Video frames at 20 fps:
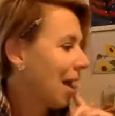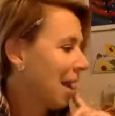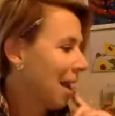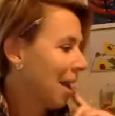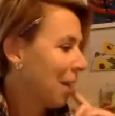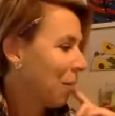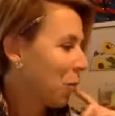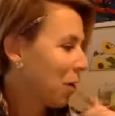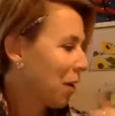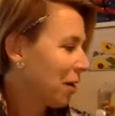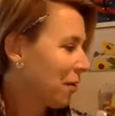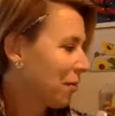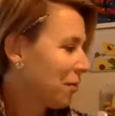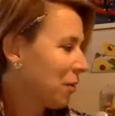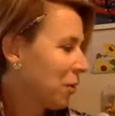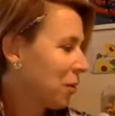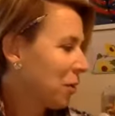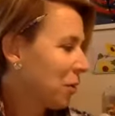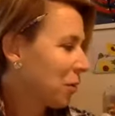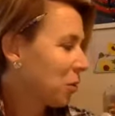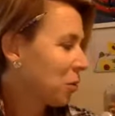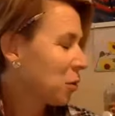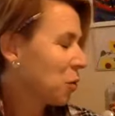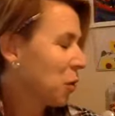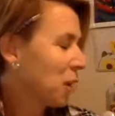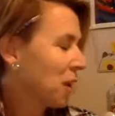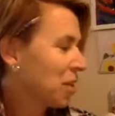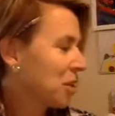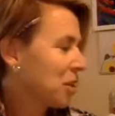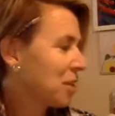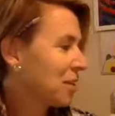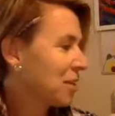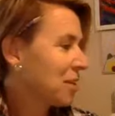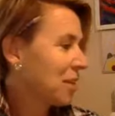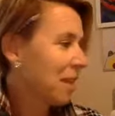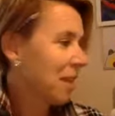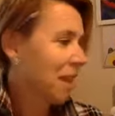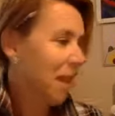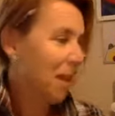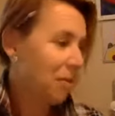One of the questions
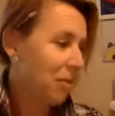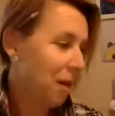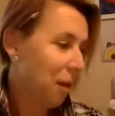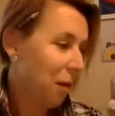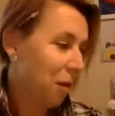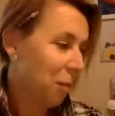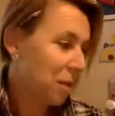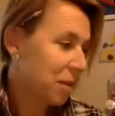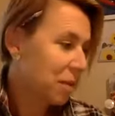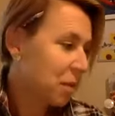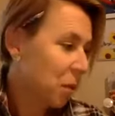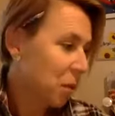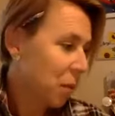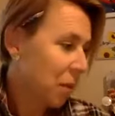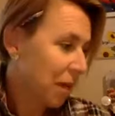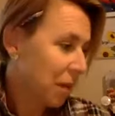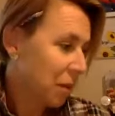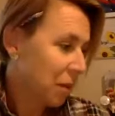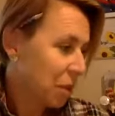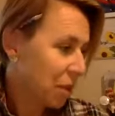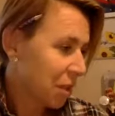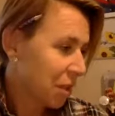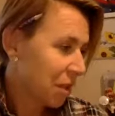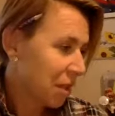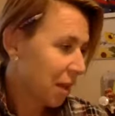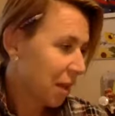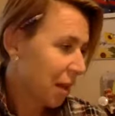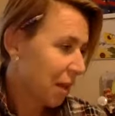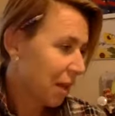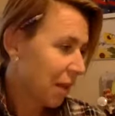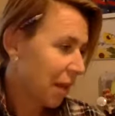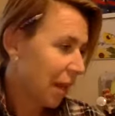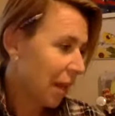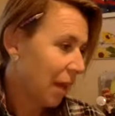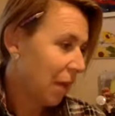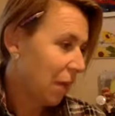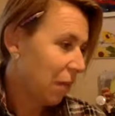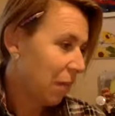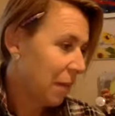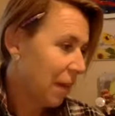that I thought was so interesting on the
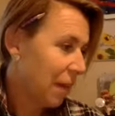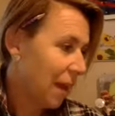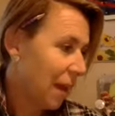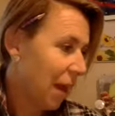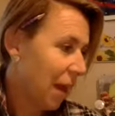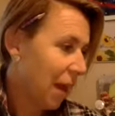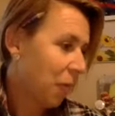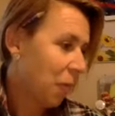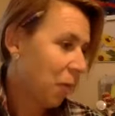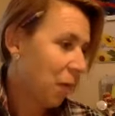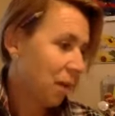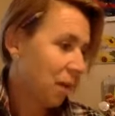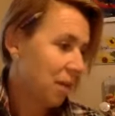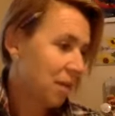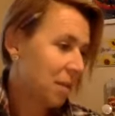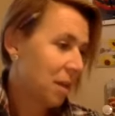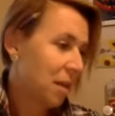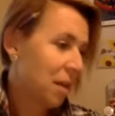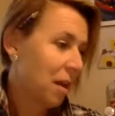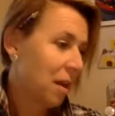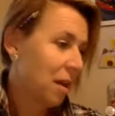LPI was,